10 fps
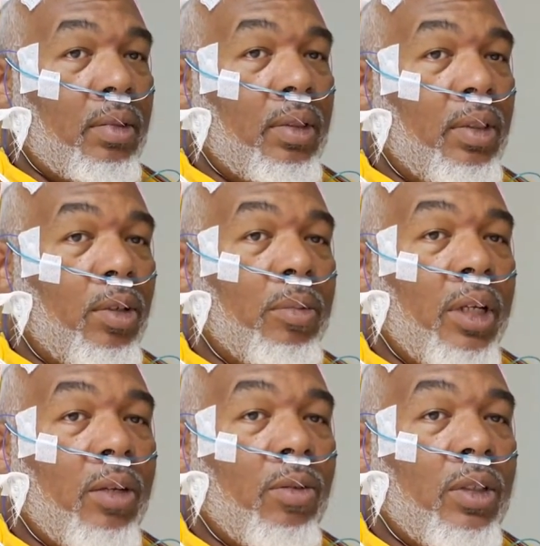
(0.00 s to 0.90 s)
Yo,
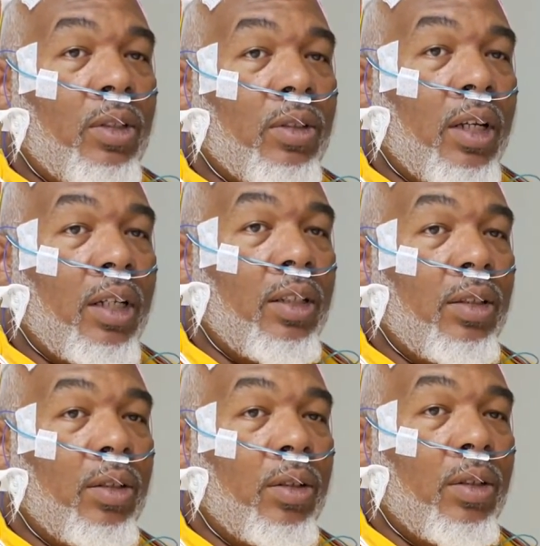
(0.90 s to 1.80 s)
man, what you trying to
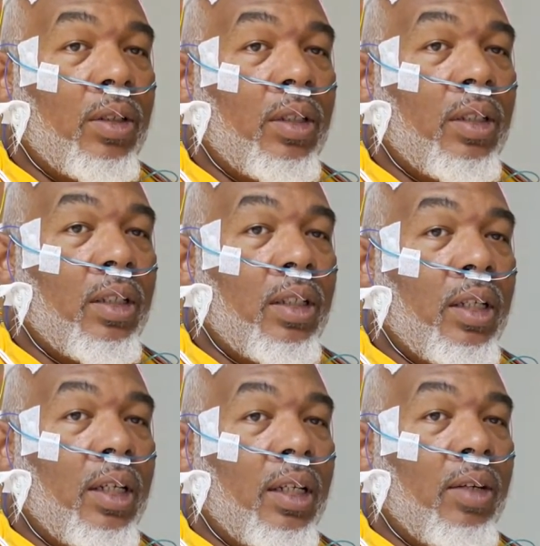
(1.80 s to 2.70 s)
do?
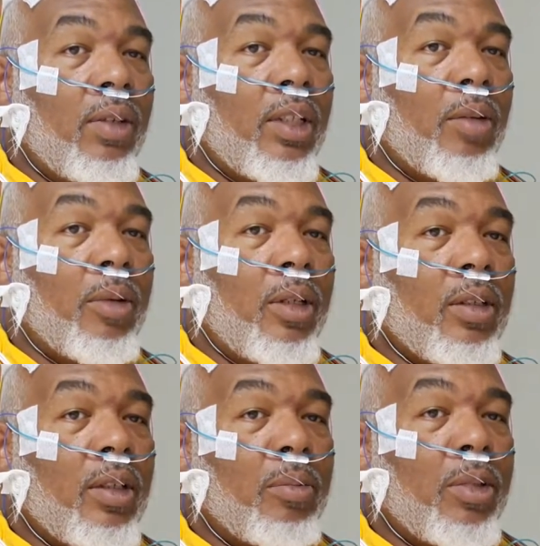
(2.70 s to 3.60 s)
Every time I
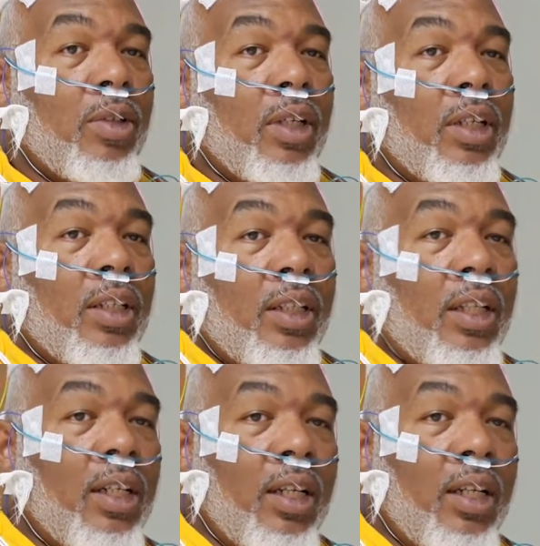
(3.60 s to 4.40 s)
look up, you're getting in and